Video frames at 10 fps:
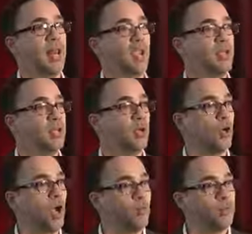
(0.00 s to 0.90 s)
I can
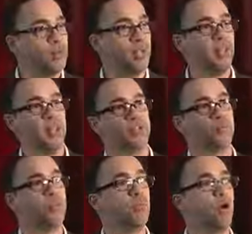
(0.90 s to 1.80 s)
complement this
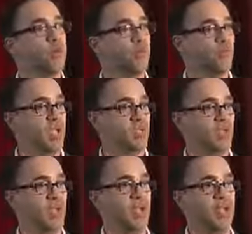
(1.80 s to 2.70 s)
with more information
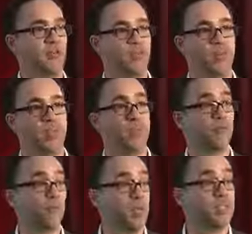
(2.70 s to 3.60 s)
that I got from them.
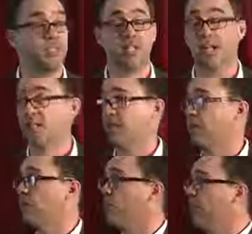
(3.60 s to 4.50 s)
For instance, I can tell
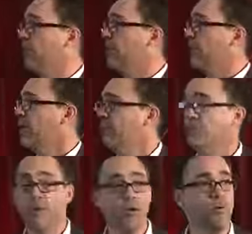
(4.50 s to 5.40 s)
them, well,
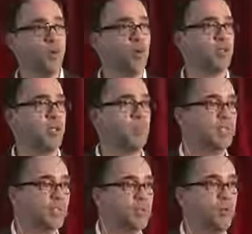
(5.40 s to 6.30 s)
before you vote, let me
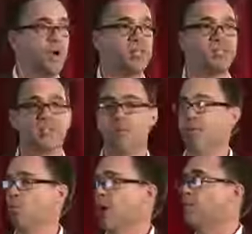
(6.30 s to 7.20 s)
tell you what
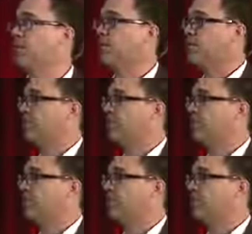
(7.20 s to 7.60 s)
one person